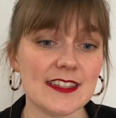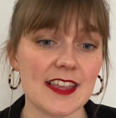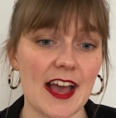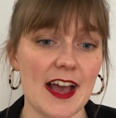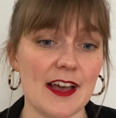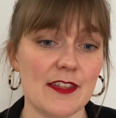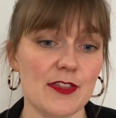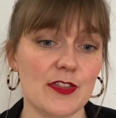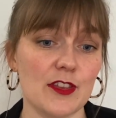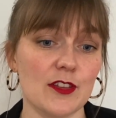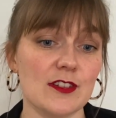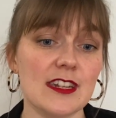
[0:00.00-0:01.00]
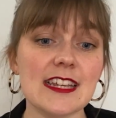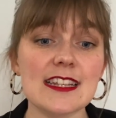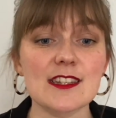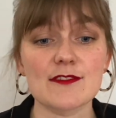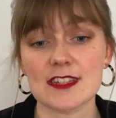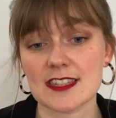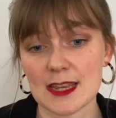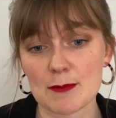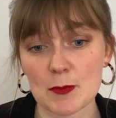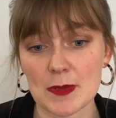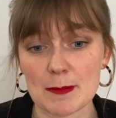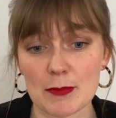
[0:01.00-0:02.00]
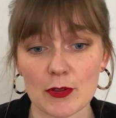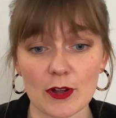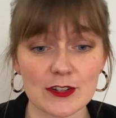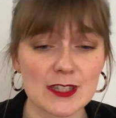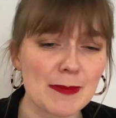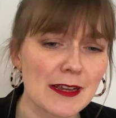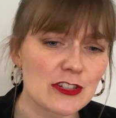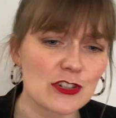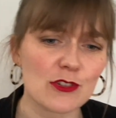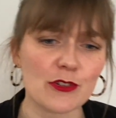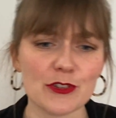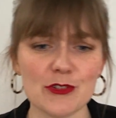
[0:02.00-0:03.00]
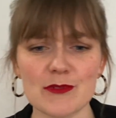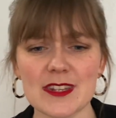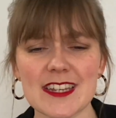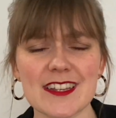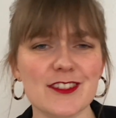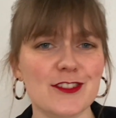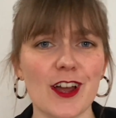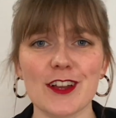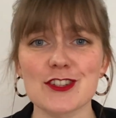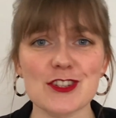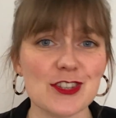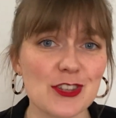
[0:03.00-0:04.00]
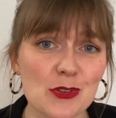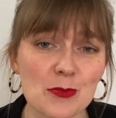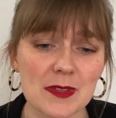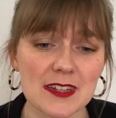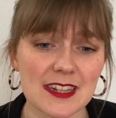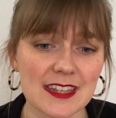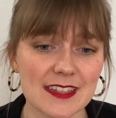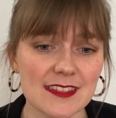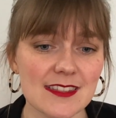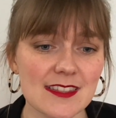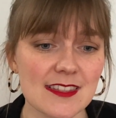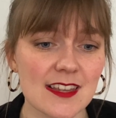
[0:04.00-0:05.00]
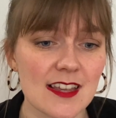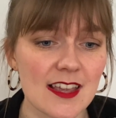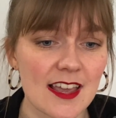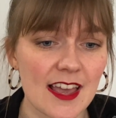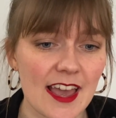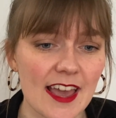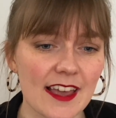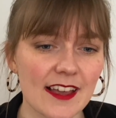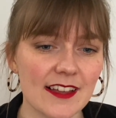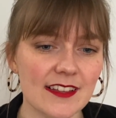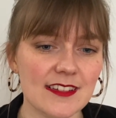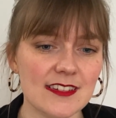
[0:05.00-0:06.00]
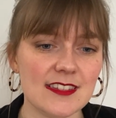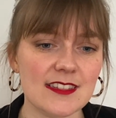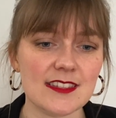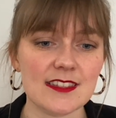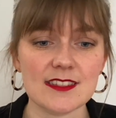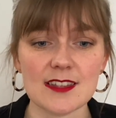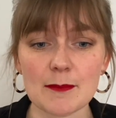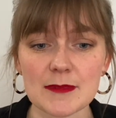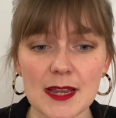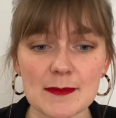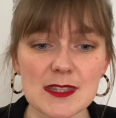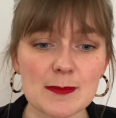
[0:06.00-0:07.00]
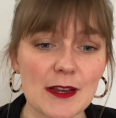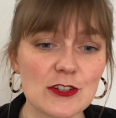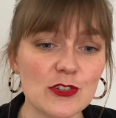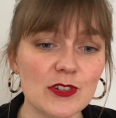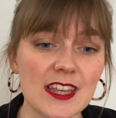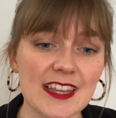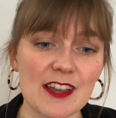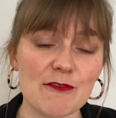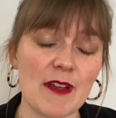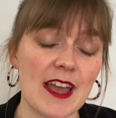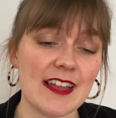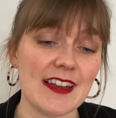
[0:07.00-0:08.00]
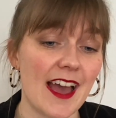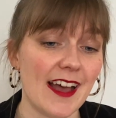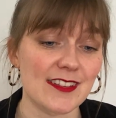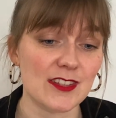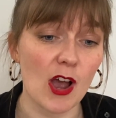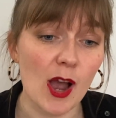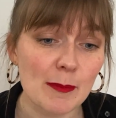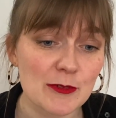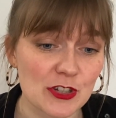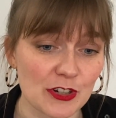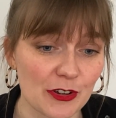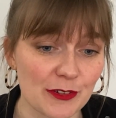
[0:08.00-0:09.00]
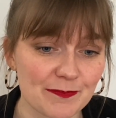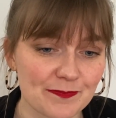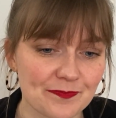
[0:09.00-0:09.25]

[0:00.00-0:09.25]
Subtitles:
that the needs of disabled people are special or unique, not just human needs. And sometimes special can get read as optional.